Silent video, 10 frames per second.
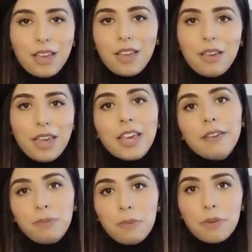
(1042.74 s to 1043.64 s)
it
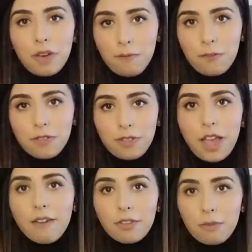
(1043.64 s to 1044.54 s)
gives people comfort that they
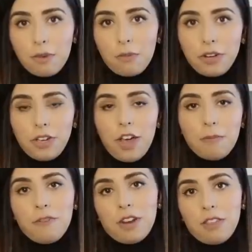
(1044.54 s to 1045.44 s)
have a little bit more
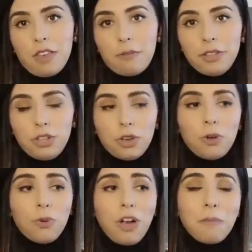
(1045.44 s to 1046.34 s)
time if anything was to
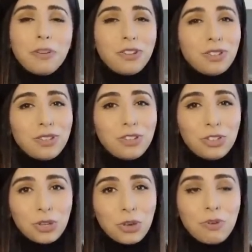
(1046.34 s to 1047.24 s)
go wrong. But just
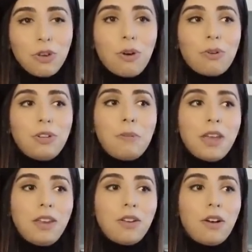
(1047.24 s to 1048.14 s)
so you know,
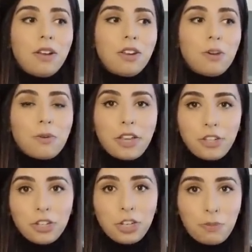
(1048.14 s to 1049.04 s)
depending on your
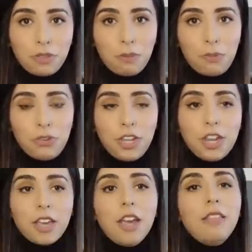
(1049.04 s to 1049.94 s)
relationship with the
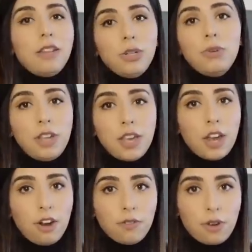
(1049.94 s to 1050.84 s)
boutique, they do take
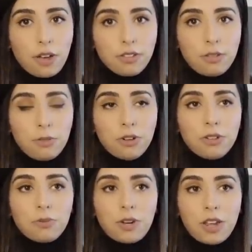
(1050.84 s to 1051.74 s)
care of their
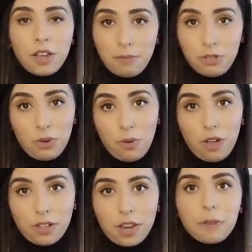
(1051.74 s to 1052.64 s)
customers when it comes to
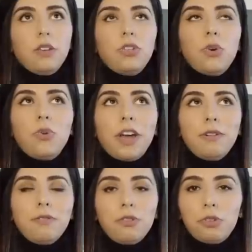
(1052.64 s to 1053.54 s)
quality. So I
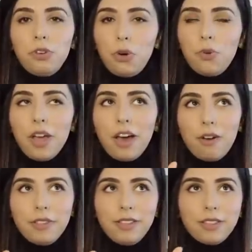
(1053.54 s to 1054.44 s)
don't know
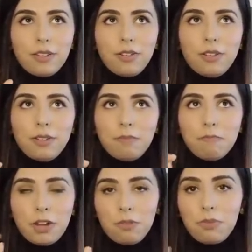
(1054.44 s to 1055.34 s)
how this little
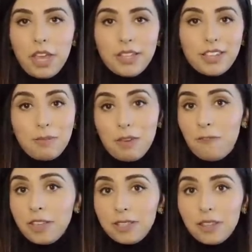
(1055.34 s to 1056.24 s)
metal plate is going to be
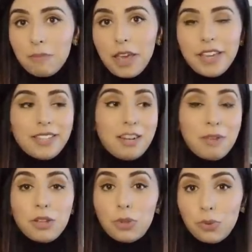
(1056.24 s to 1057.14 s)
affixed to the bag. Is it going
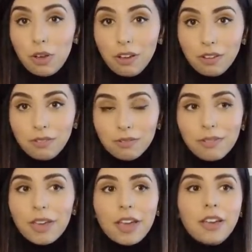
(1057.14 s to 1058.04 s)
to be glued on?
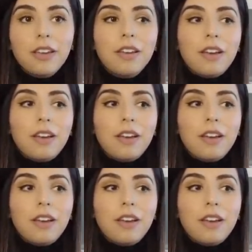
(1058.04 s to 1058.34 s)
Okay.